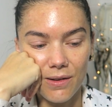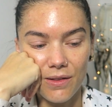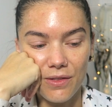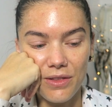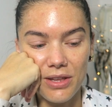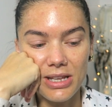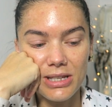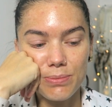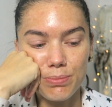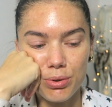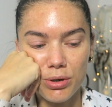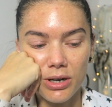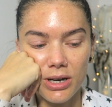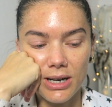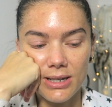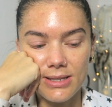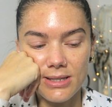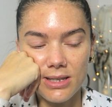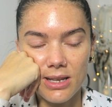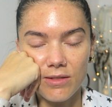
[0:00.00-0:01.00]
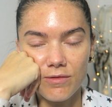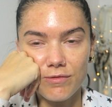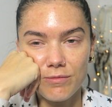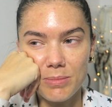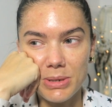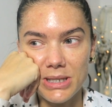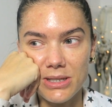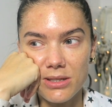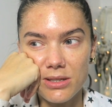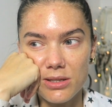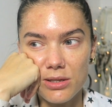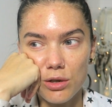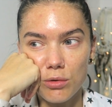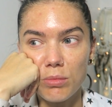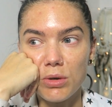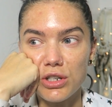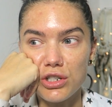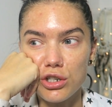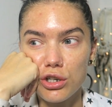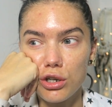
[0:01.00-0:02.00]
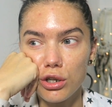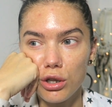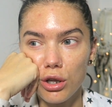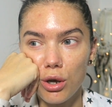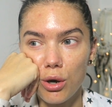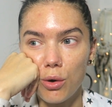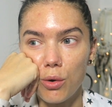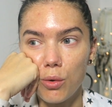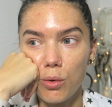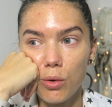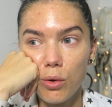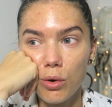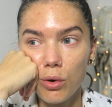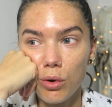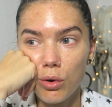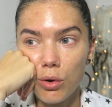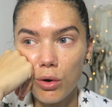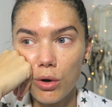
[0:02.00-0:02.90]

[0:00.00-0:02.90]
these products give me so much glow.